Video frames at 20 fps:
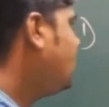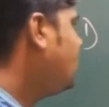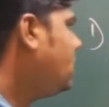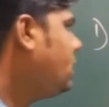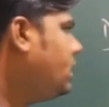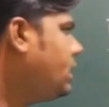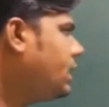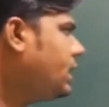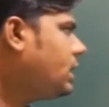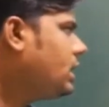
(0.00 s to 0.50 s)

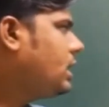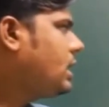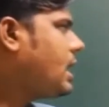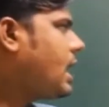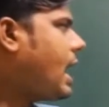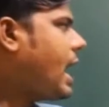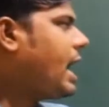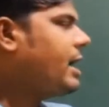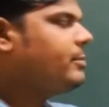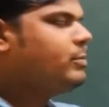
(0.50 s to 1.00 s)
here,
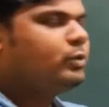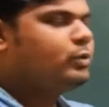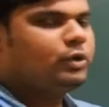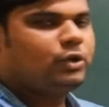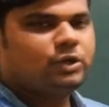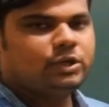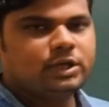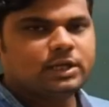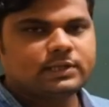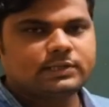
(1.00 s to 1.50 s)

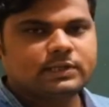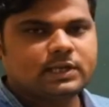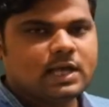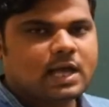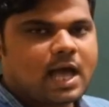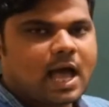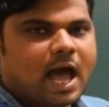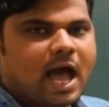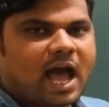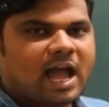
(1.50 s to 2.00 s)

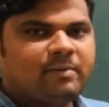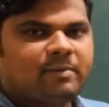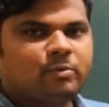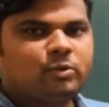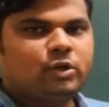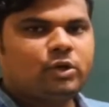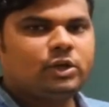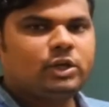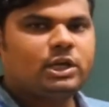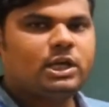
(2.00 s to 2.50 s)

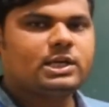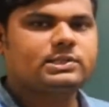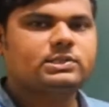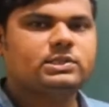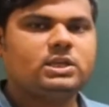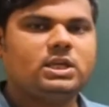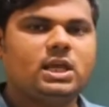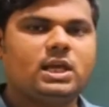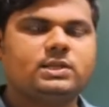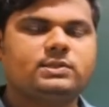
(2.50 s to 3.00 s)
hypotenuse
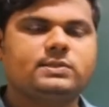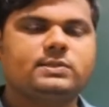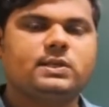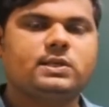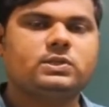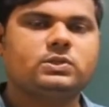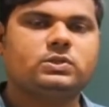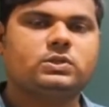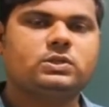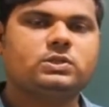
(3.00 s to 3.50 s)

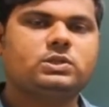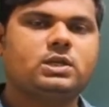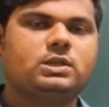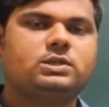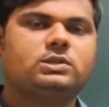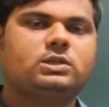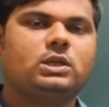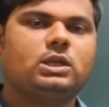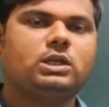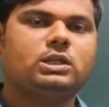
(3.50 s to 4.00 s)
exists
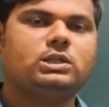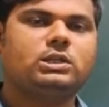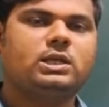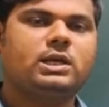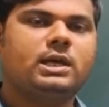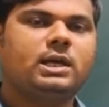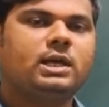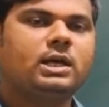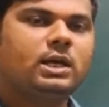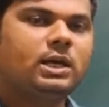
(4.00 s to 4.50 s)
just in
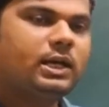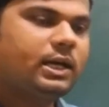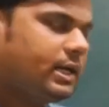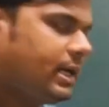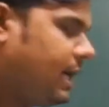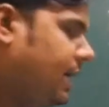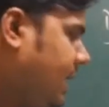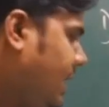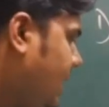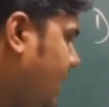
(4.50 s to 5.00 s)
the
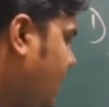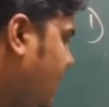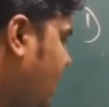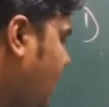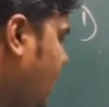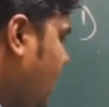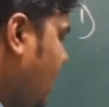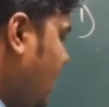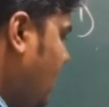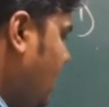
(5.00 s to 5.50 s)
right
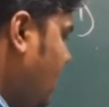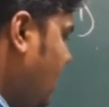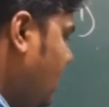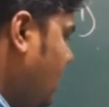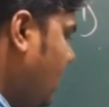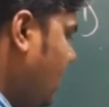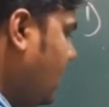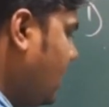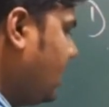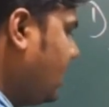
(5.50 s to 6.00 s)
angle
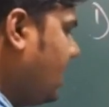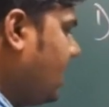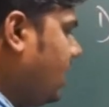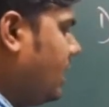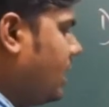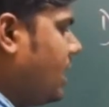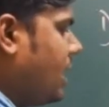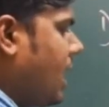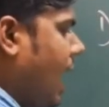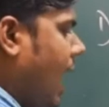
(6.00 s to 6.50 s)
triangle.
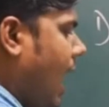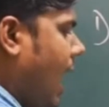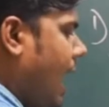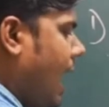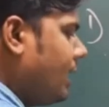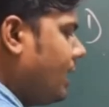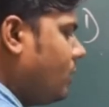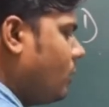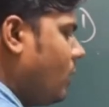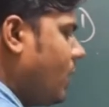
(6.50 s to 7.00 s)

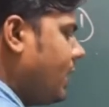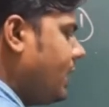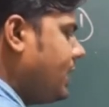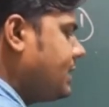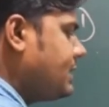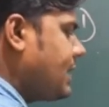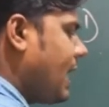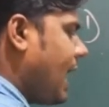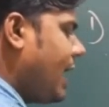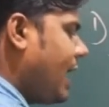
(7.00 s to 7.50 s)
And what is
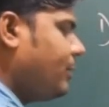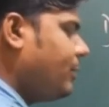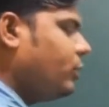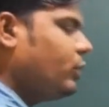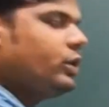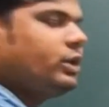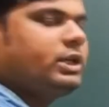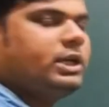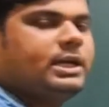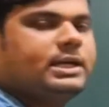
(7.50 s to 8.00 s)

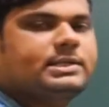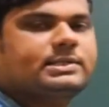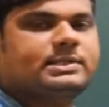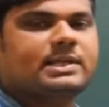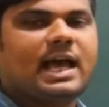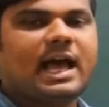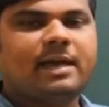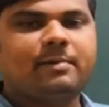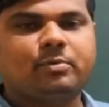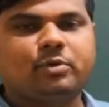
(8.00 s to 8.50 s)
hypotenuse?
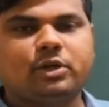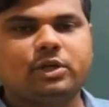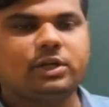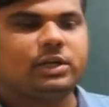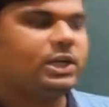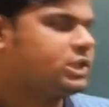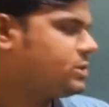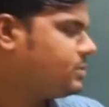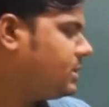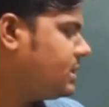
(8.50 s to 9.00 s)

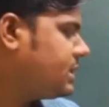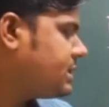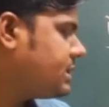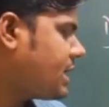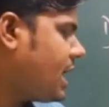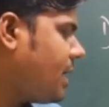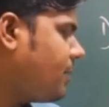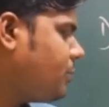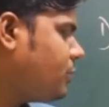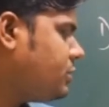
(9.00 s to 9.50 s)
Hypotenuse means
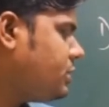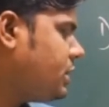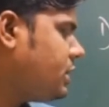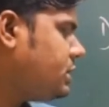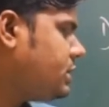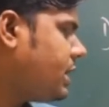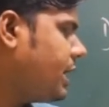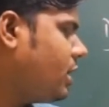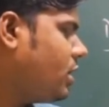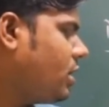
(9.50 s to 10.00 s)
opposite
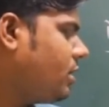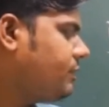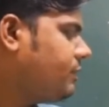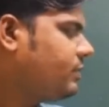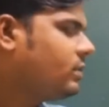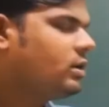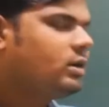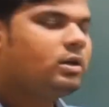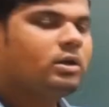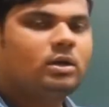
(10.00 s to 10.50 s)
side of
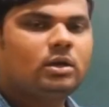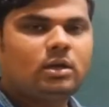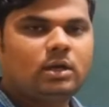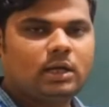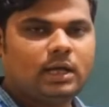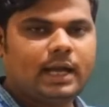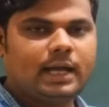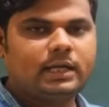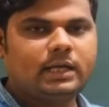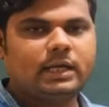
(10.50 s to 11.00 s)

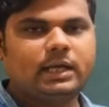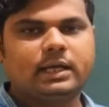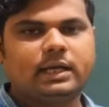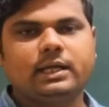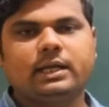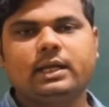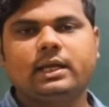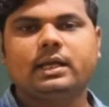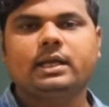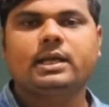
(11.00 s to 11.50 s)

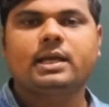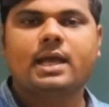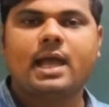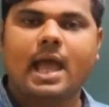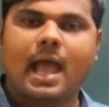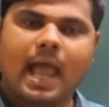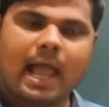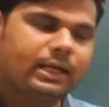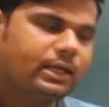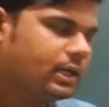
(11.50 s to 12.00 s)
90-degree
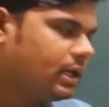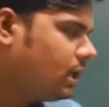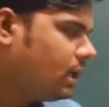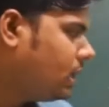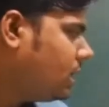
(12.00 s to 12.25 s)
angle.